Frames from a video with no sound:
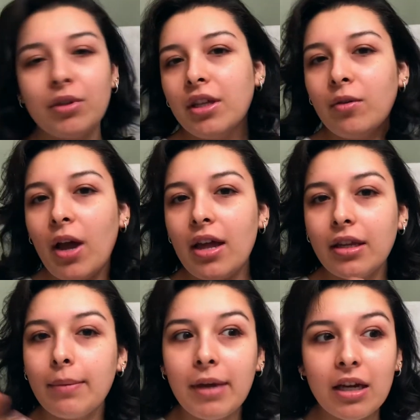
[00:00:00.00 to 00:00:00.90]
without
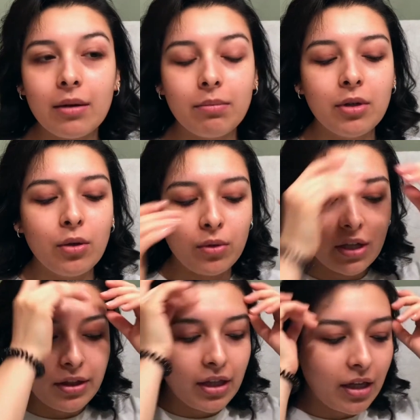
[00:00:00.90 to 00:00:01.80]
any makeup, no,
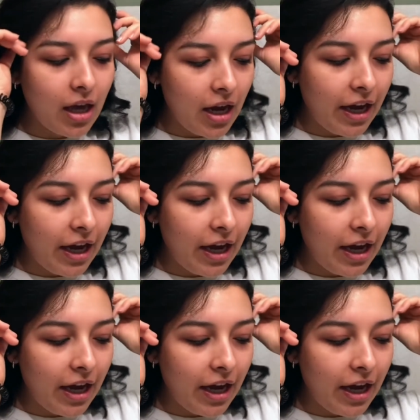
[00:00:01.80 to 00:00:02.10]
nothing.